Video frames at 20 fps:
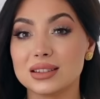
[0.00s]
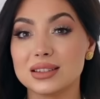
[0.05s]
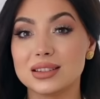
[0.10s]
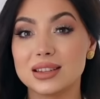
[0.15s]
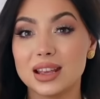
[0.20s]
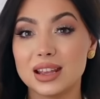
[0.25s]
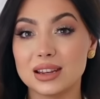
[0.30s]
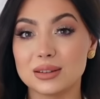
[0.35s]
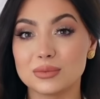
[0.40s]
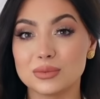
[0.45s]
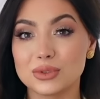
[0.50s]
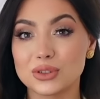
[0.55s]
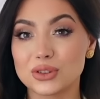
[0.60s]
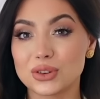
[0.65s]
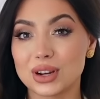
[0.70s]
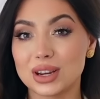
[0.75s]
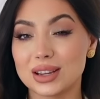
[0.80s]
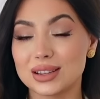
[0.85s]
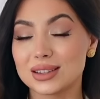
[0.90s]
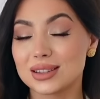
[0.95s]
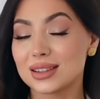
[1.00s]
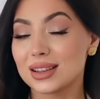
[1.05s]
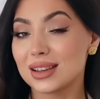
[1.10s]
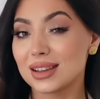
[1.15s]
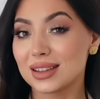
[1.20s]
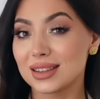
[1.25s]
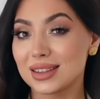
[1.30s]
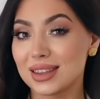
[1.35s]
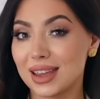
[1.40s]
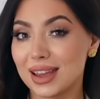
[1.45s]
denim dress
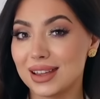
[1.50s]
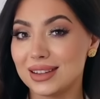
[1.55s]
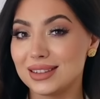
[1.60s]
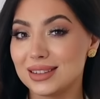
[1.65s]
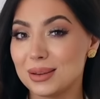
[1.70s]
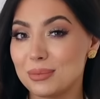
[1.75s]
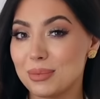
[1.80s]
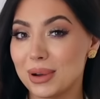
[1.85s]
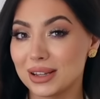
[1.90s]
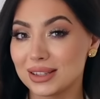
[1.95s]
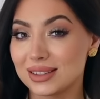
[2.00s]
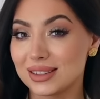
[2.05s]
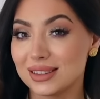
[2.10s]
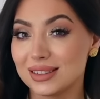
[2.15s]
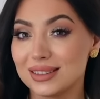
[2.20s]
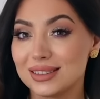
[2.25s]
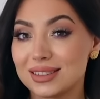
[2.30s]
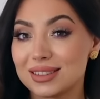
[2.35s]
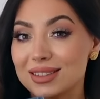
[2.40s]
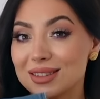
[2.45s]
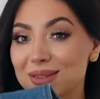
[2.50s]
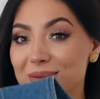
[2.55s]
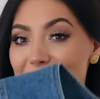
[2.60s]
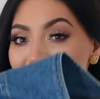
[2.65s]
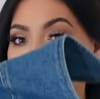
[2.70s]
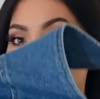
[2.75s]
again the buttons